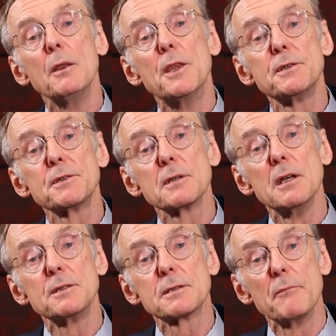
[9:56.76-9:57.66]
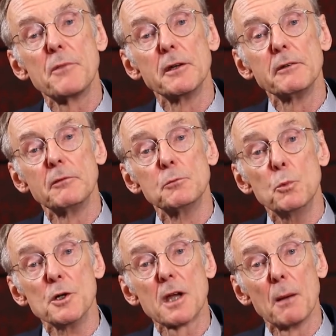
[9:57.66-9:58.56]
this is something
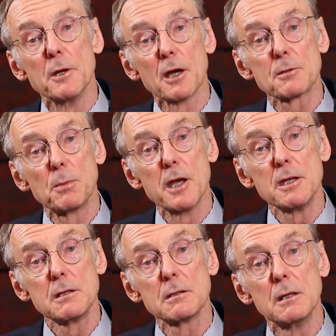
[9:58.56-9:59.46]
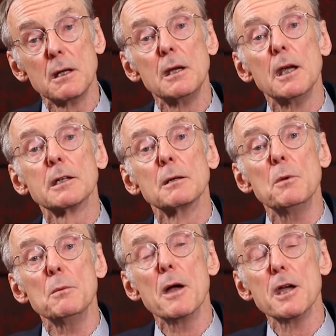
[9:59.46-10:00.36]
which can be explained. It can
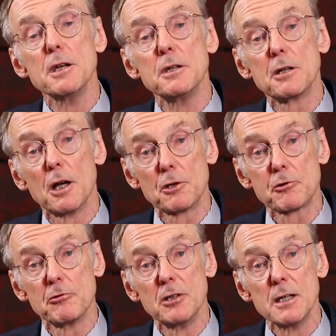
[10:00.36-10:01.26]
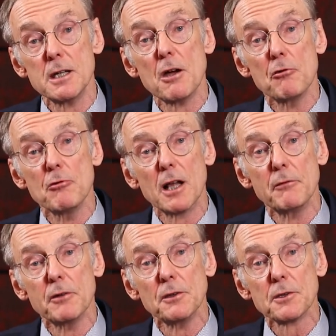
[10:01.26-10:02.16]
be made culturally
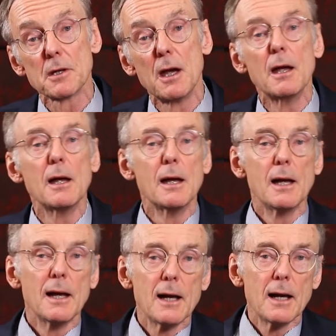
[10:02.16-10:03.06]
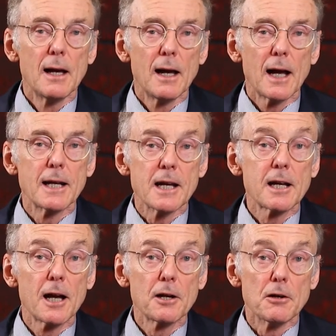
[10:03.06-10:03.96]
relevant, and it
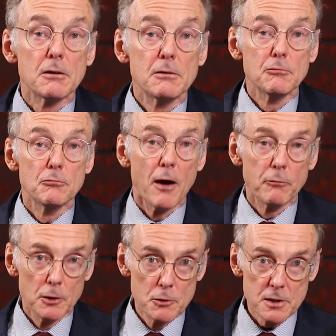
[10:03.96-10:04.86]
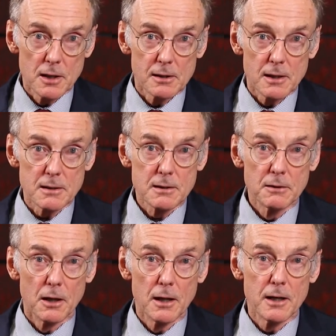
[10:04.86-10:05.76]
can revolutionise
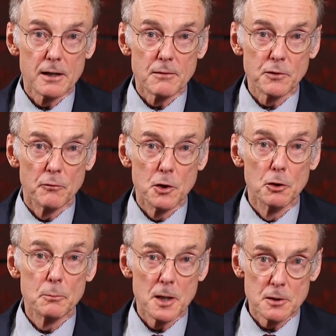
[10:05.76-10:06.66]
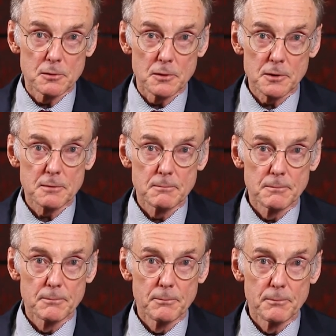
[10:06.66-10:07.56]
the lives of your patients.
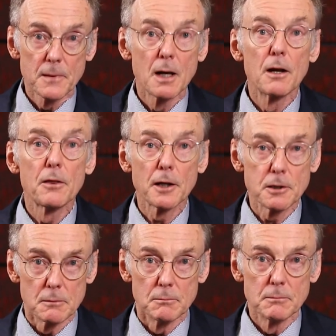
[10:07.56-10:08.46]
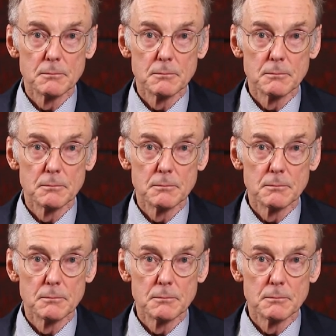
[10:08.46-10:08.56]
Thank you.